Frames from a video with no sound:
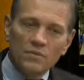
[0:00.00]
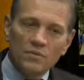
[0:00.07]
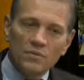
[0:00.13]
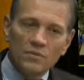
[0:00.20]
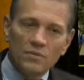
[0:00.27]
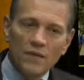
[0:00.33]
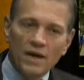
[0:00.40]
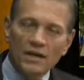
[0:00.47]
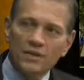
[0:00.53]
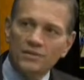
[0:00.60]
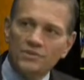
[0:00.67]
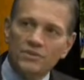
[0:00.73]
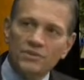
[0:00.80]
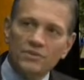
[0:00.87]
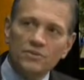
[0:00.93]
do
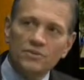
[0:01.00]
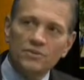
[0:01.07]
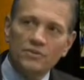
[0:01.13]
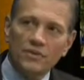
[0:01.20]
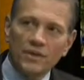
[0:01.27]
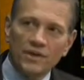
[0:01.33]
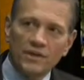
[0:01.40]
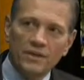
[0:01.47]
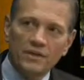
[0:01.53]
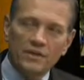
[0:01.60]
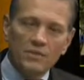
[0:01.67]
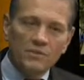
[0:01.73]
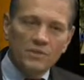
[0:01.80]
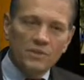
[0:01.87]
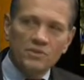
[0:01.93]
active shooter training at
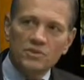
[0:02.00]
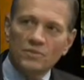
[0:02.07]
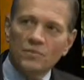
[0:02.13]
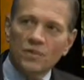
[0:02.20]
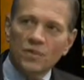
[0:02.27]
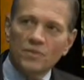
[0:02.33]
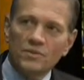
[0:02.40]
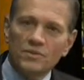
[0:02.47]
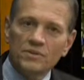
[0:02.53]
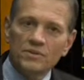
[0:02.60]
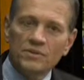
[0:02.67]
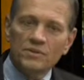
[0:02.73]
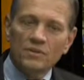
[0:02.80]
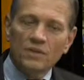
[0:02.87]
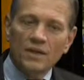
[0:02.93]
the police department
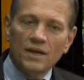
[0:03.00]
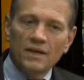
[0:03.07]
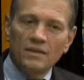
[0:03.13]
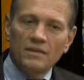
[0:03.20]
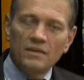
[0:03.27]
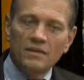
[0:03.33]
so that